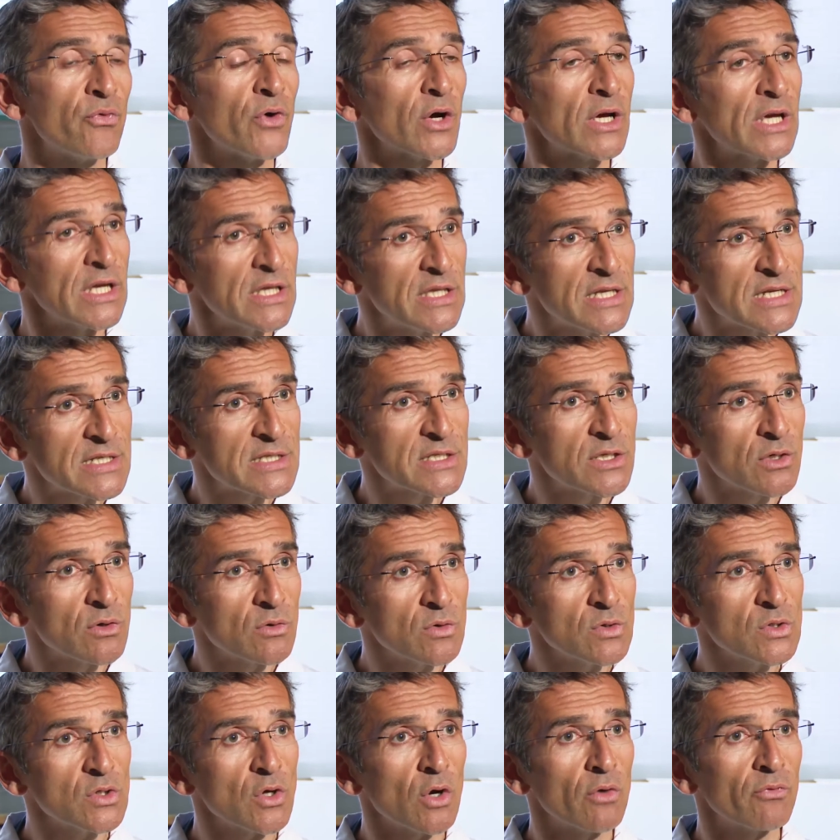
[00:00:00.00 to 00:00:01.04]
For kidney
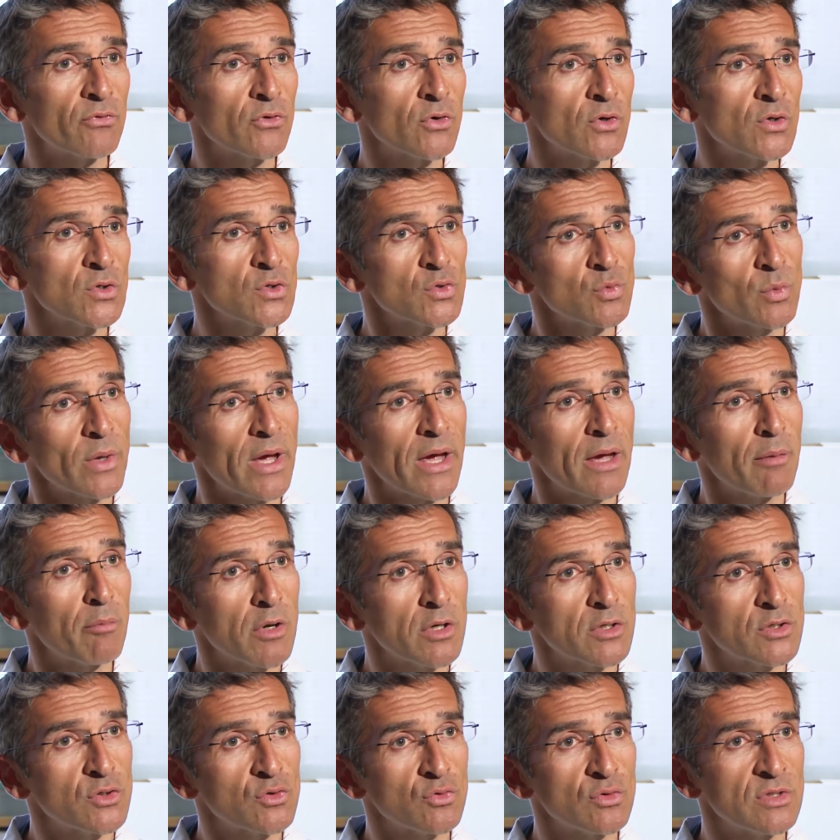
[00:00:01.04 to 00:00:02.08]
stones, of course, we are
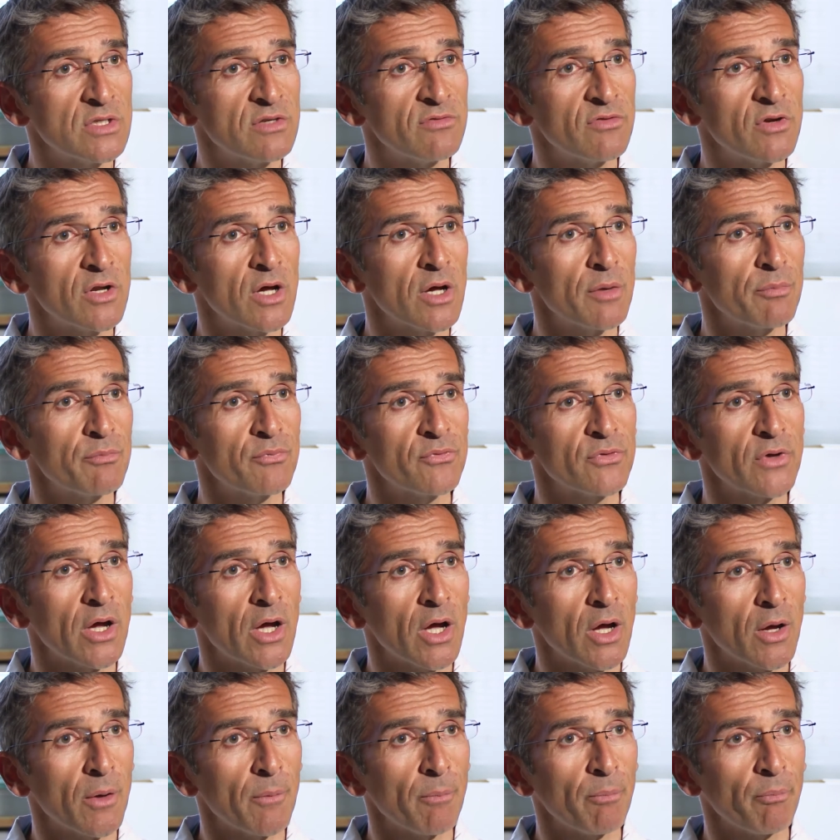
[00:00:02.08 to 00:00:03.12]
able to develop
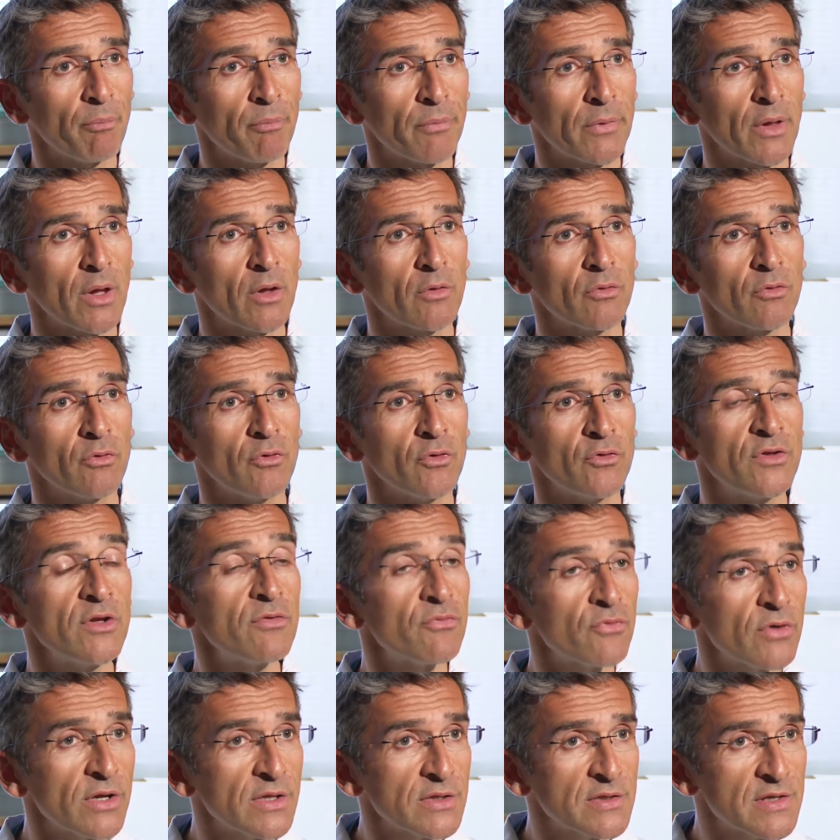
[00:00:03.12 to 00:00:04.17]
um, the
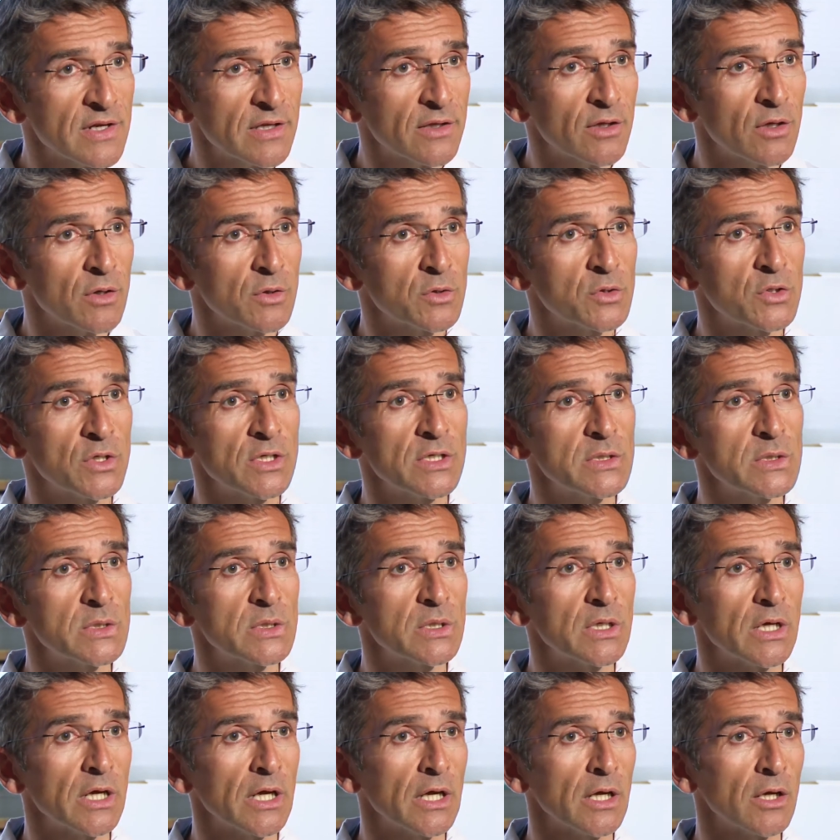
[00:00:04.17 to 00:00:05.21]
different technologies,
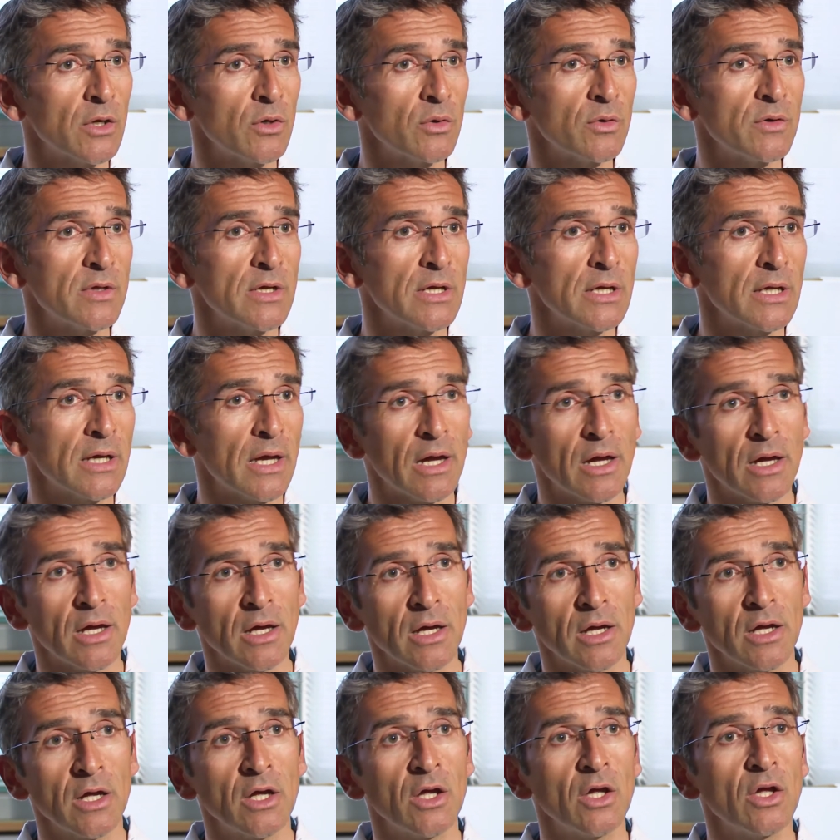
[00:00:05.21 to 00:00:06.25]
including
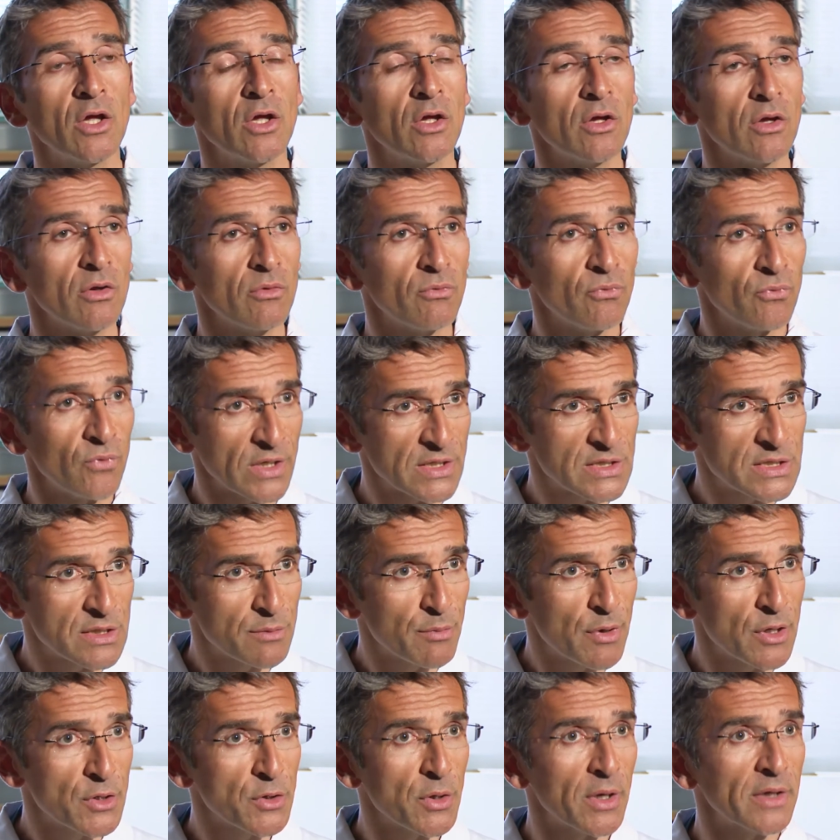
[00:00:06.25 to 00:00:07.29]
uh,
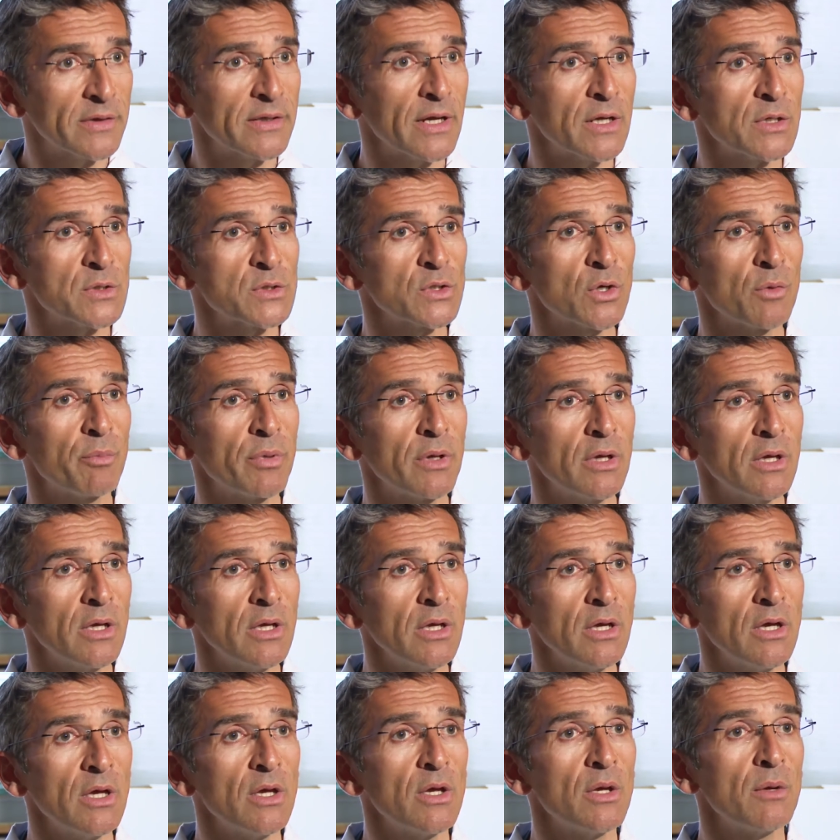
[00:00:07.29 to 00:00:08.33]
flexible ureteroscopy,
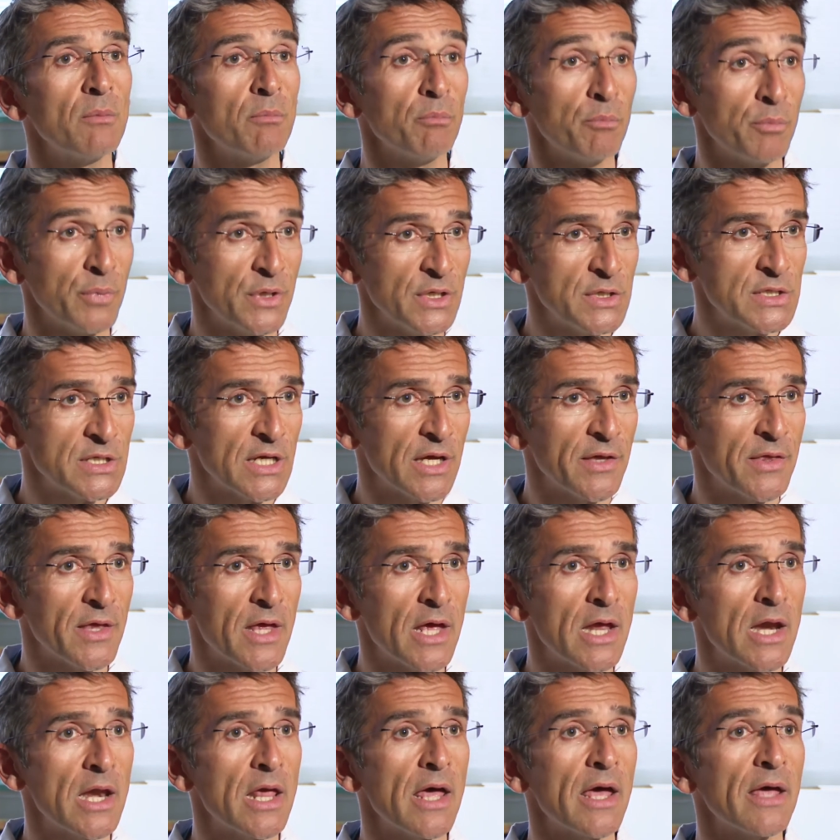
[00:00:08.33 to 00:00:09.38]

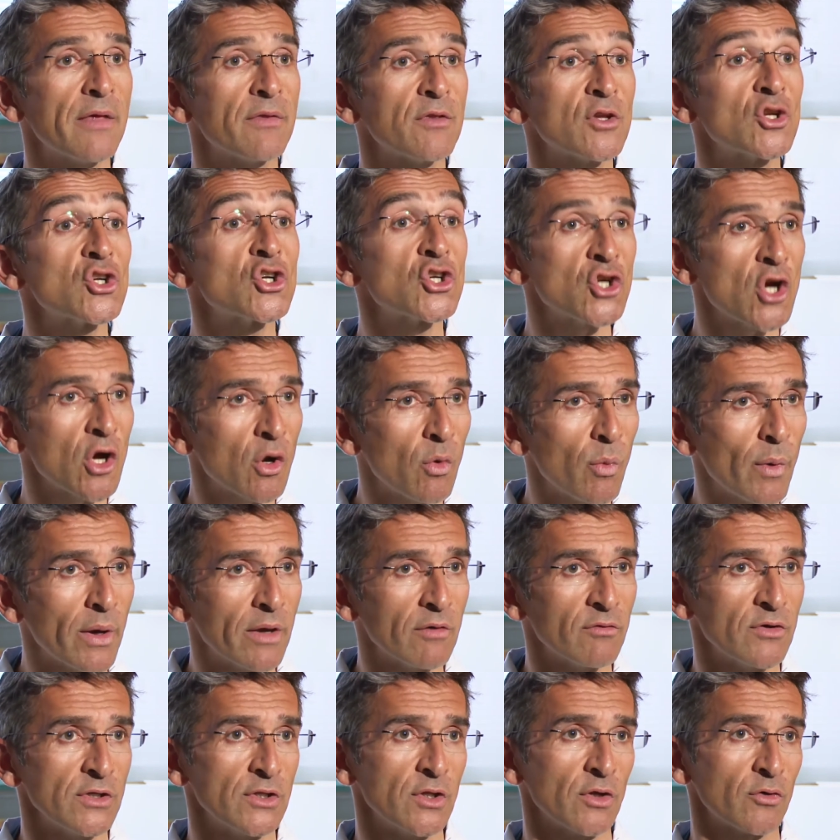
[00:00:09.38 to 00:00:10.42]
PCNL, and
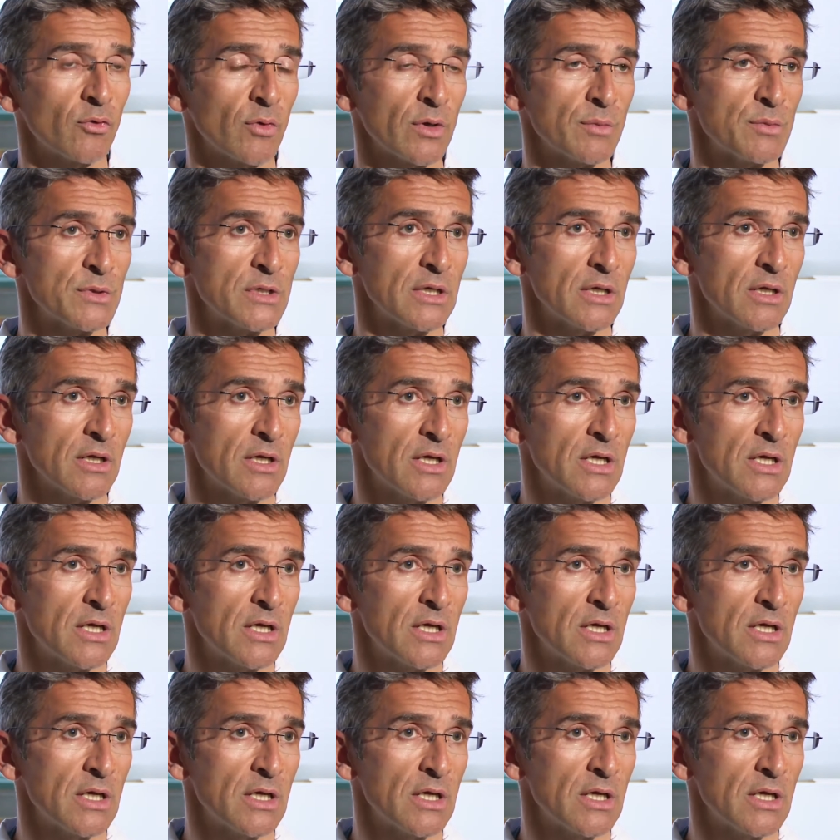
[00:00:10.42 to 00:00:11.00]
shockwave lithotripsy.